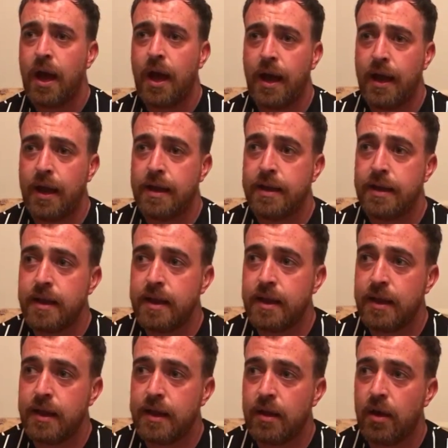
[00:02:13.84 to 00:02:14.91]
And
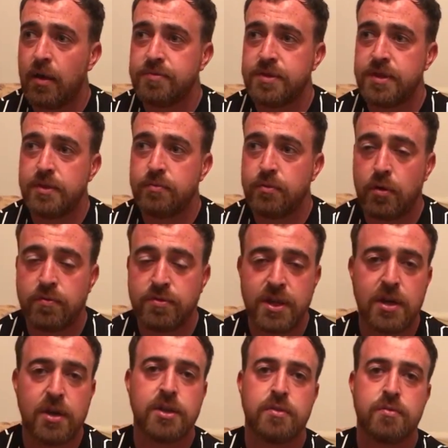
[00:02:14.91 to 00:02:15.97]
uh, obviously, Rovers
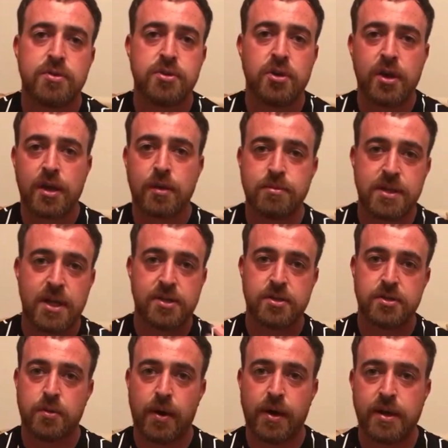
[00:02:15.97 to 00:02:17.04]
they like to recycle
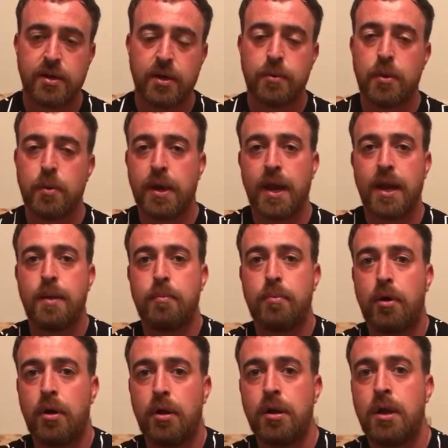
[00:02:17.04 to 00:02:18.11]
possession, so anytime they were getting the
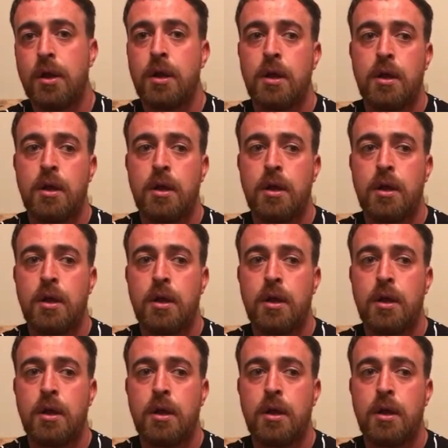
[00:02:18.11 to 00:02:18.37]
ball